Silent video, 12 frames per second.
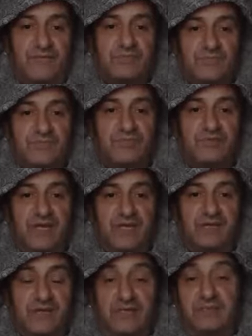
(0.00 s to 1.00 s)
I'm sure
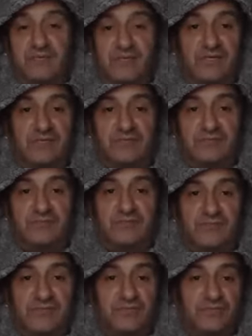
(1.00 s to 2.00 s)
like like me, you know, you
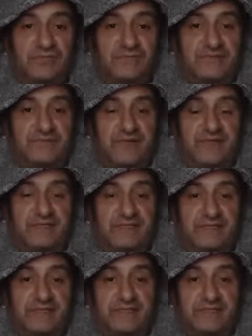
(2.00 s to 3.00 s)
all enjoyed the fight,
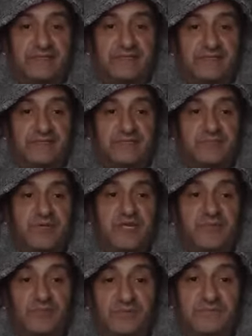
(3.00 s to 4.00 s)
and uh, there's
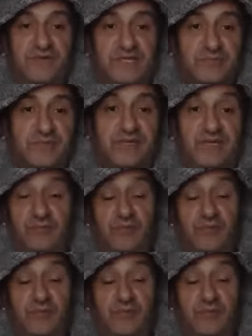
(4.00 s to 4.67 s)
plenty more fights we had.